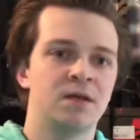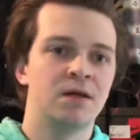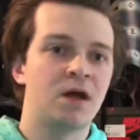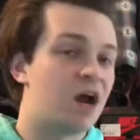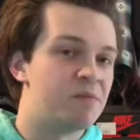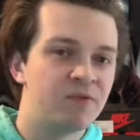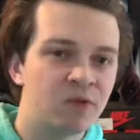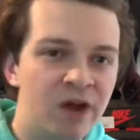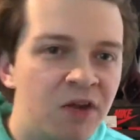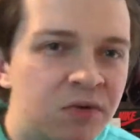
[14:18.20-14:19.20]
All right,
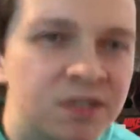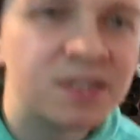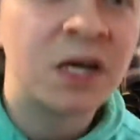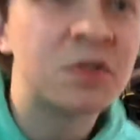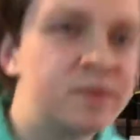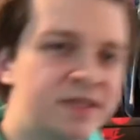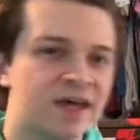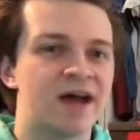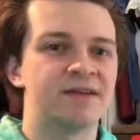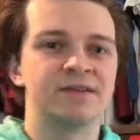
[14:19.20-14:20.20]
before anyone tells me
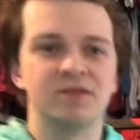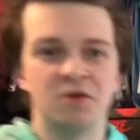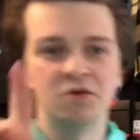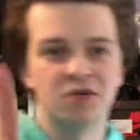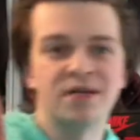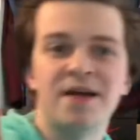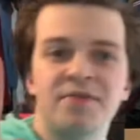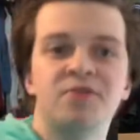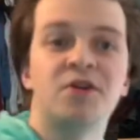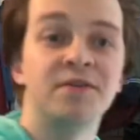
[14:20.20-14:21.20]
that those are
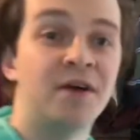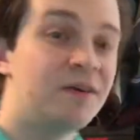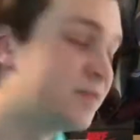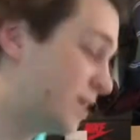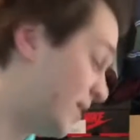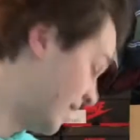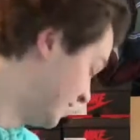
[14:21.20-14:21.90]
not Turtle Doves, I